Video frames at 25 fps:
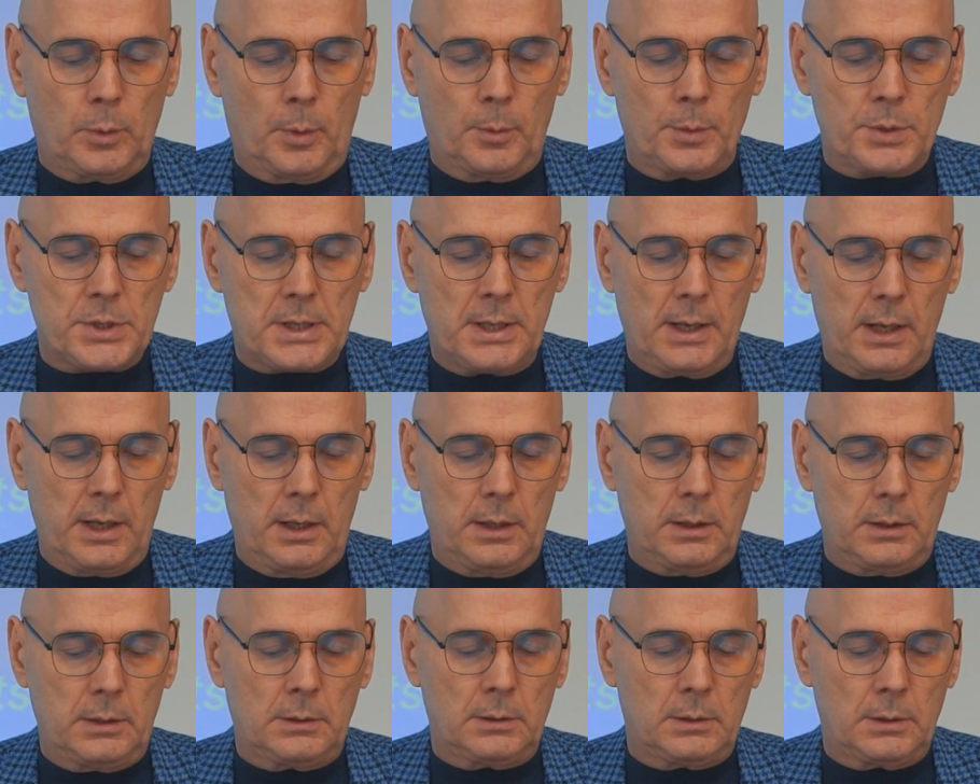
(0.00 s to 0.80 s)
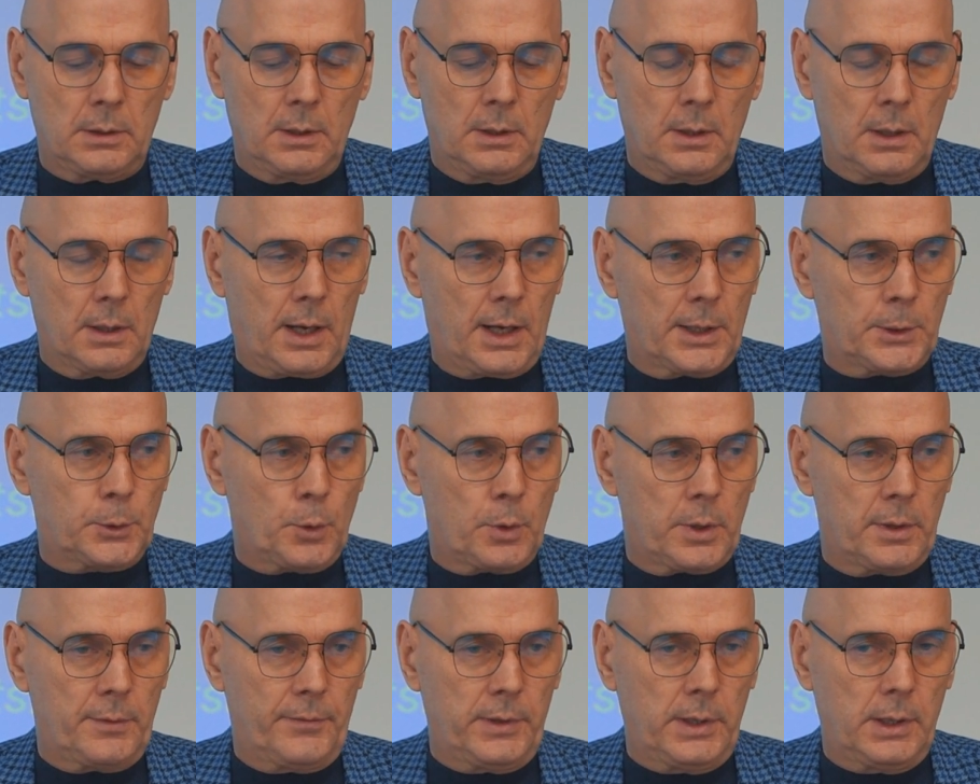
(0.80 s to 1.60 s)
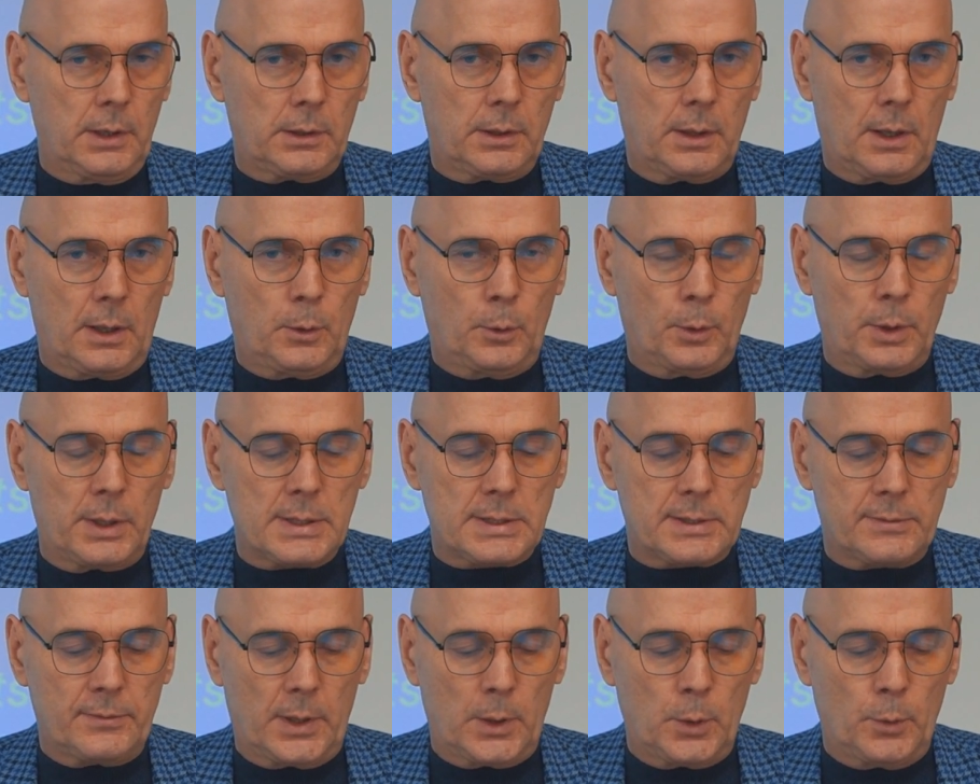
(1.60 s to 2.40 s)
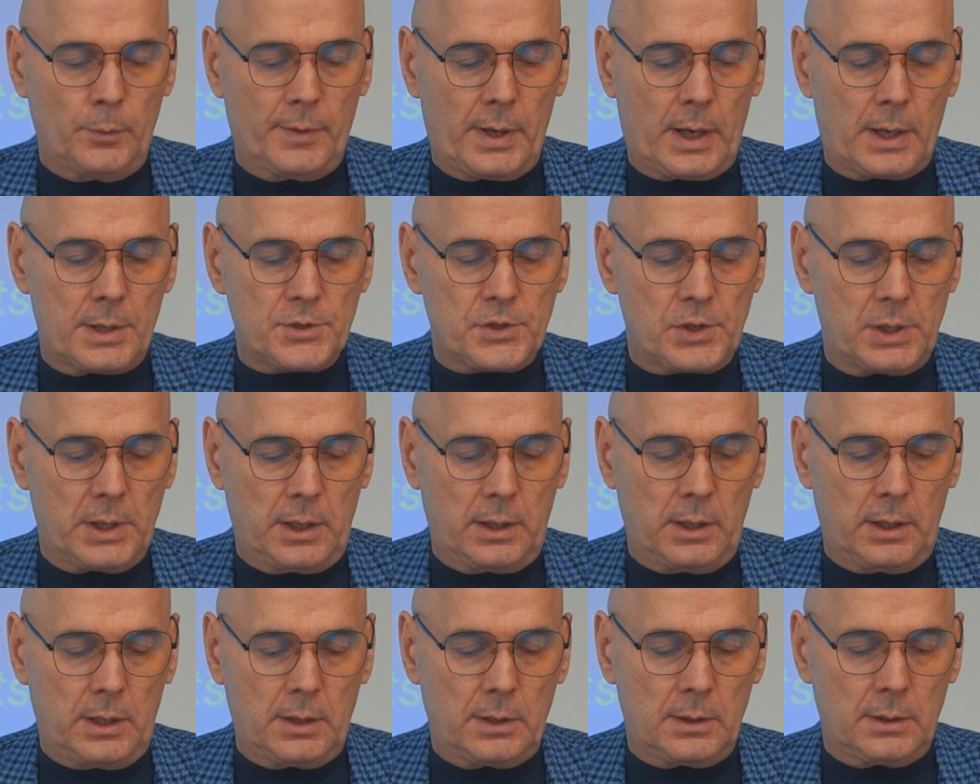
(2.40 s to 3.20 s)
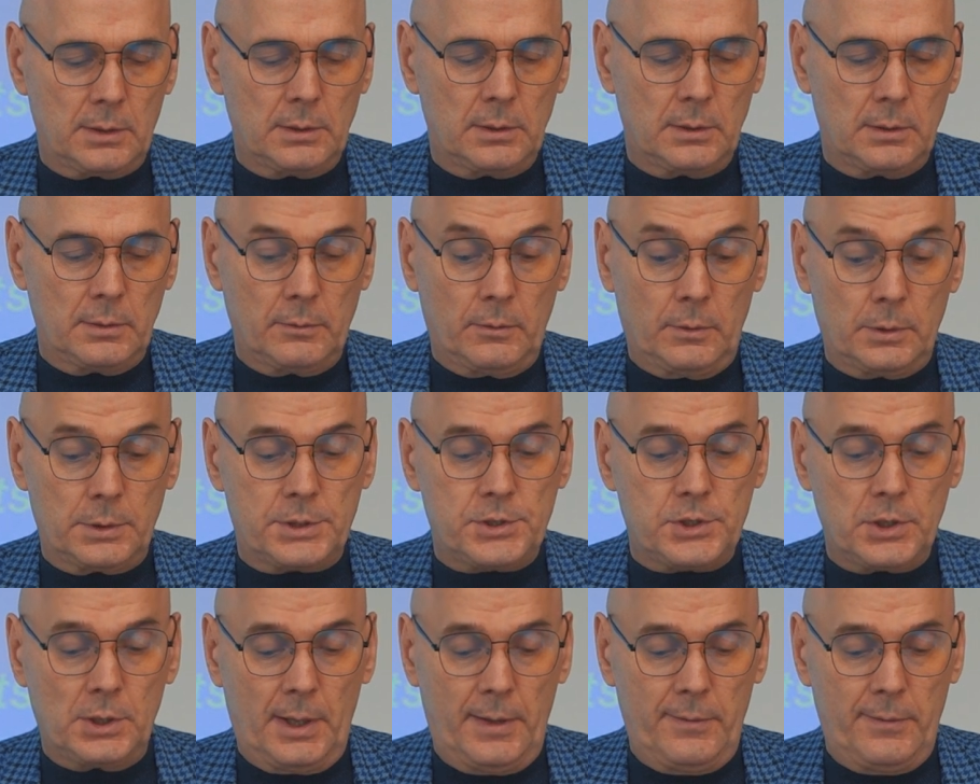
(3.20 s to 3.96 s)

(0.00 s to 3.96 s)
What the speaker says: When modern devices begin to understand human speech,